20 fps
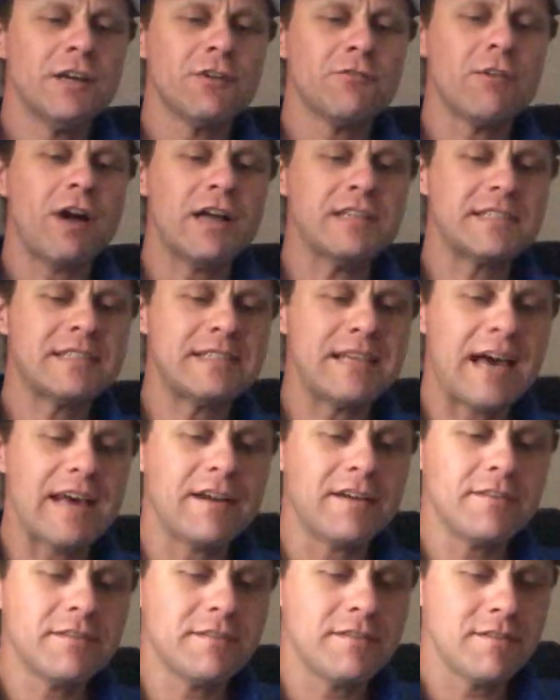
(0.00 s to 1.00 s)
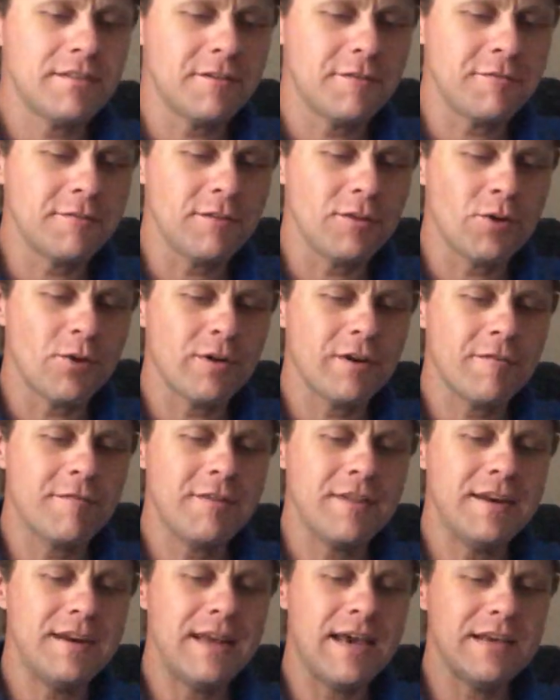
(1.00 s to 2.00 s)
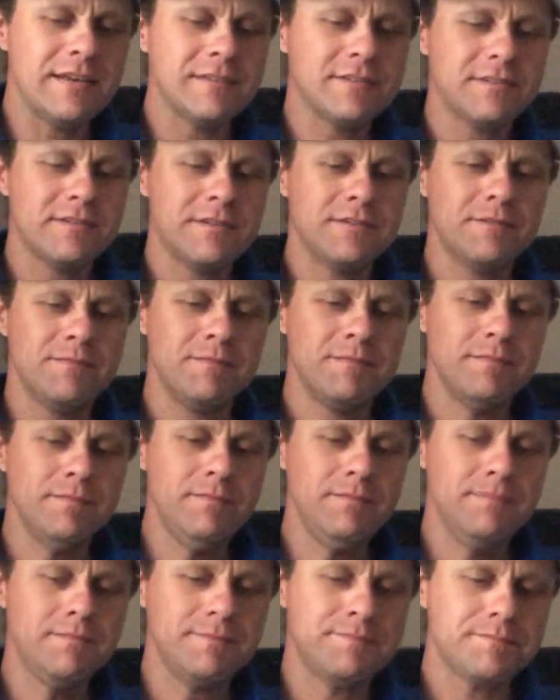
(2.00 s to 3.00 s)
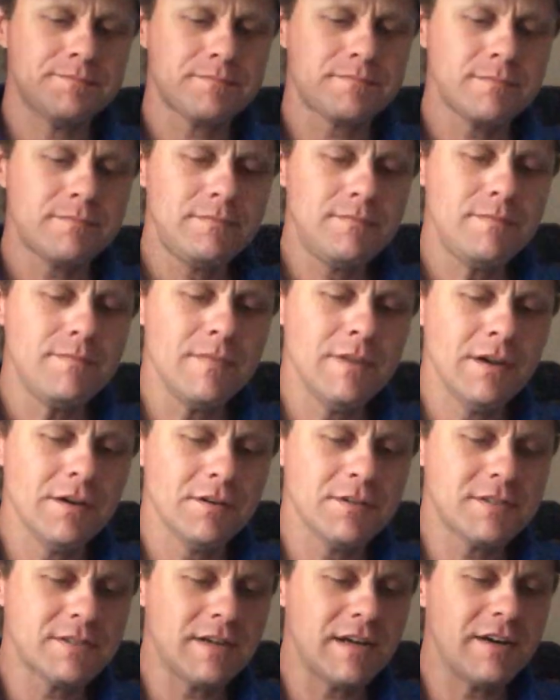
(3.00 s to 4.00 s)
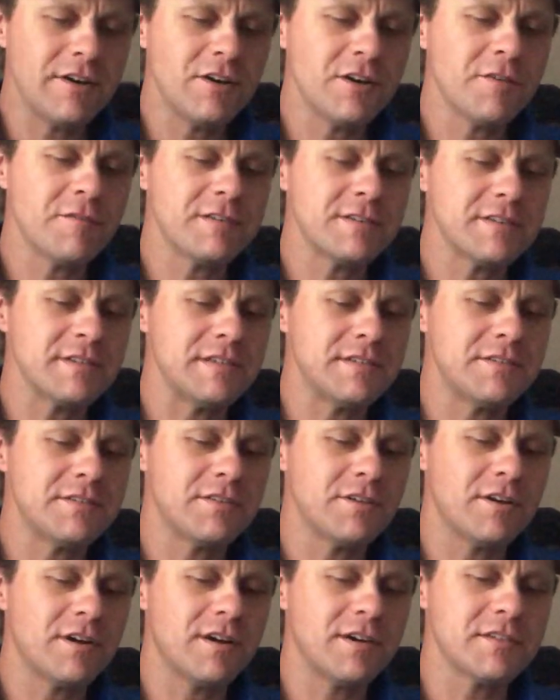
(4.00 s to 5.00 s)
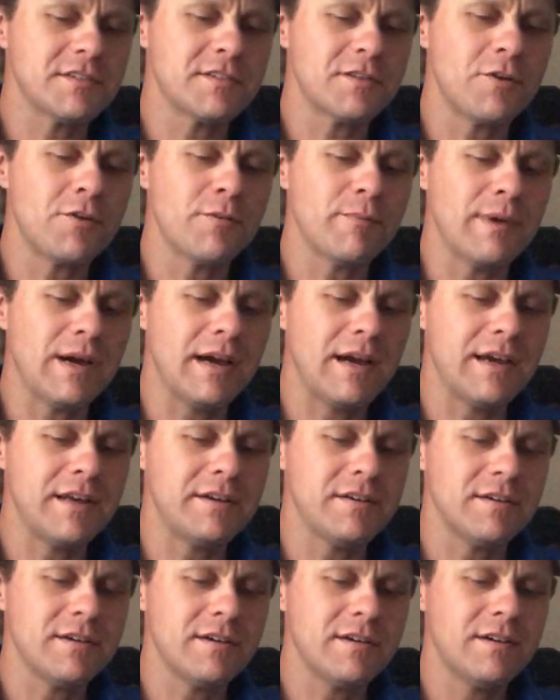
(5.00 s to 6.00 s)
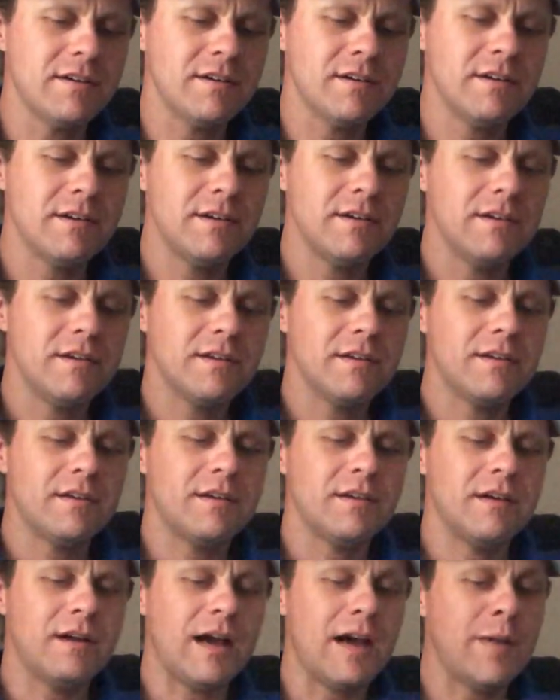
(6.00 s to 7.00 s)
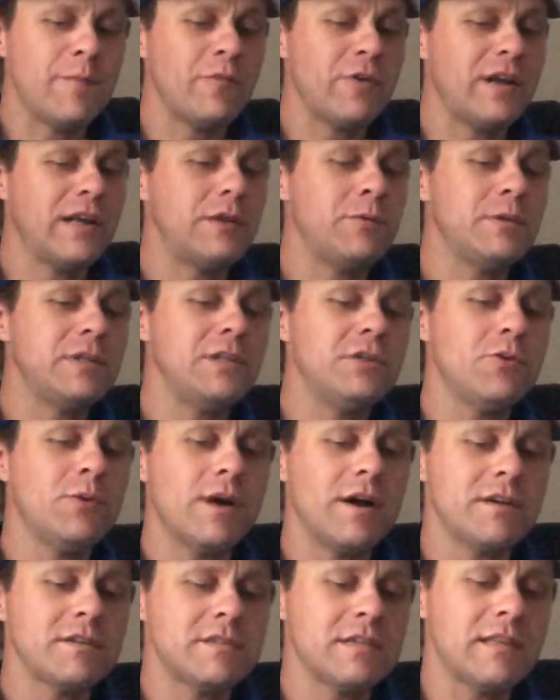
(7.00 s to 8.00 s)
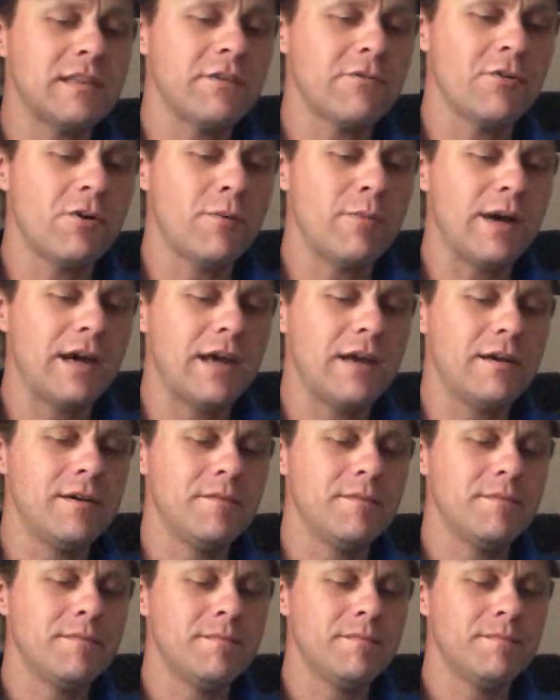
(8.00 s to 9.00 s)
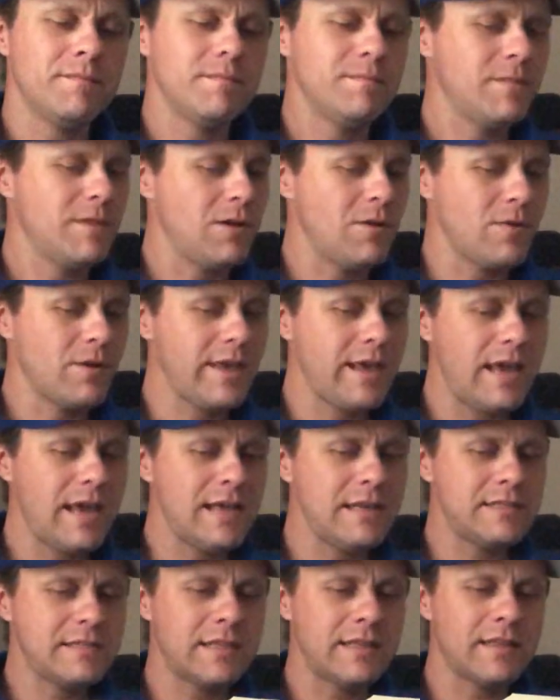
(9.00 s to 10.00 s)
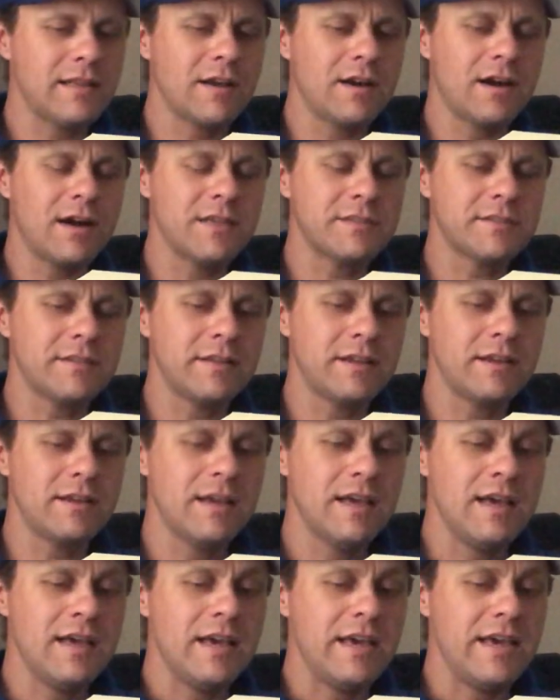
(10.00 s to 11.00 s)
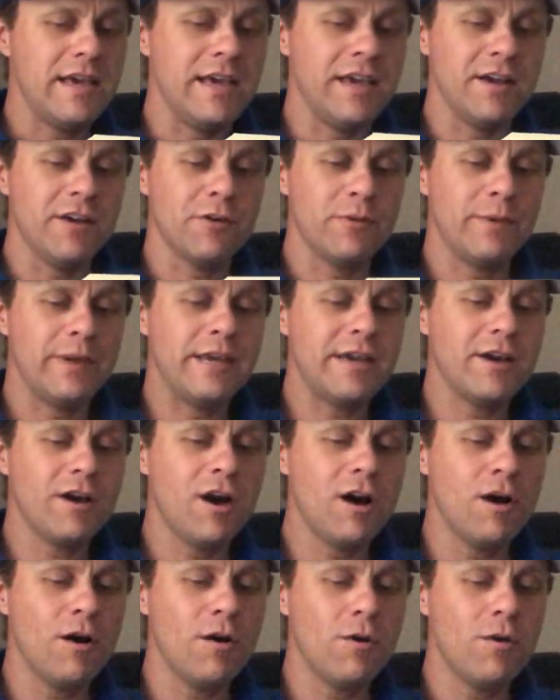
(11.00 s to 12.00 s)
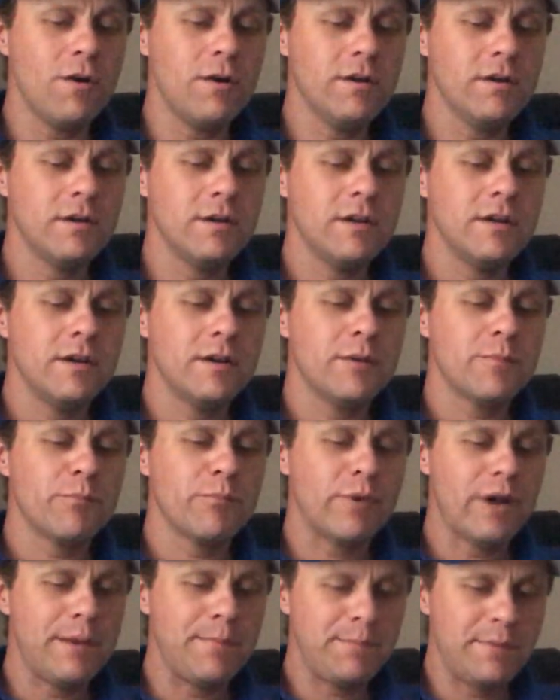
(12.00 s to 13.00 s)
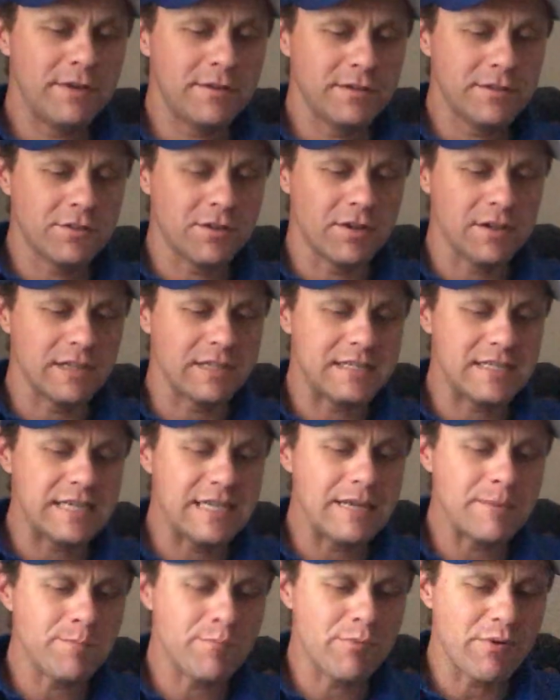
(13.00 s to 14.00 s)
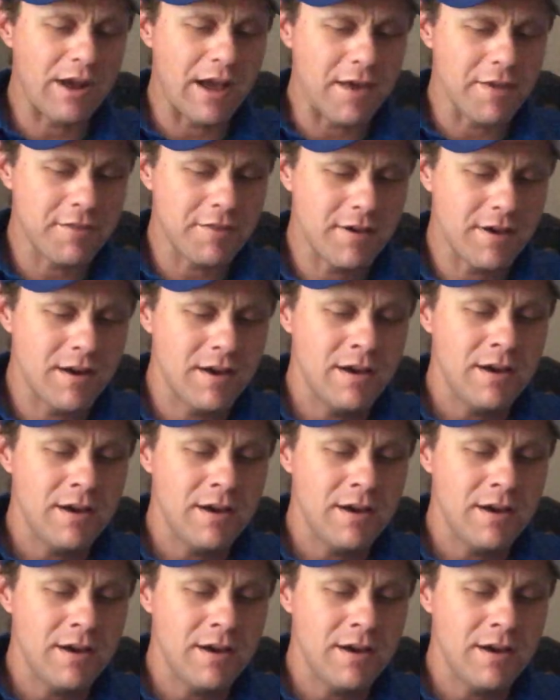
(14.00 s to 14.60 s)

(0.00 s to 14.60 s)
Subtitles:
Roz sat on the floor of the nest. Her son nervously stood on a stone behind her. "I'm ready when you are," said the robot. "Okay," said the gosling. "Here we go." Brightbill took a deep breath.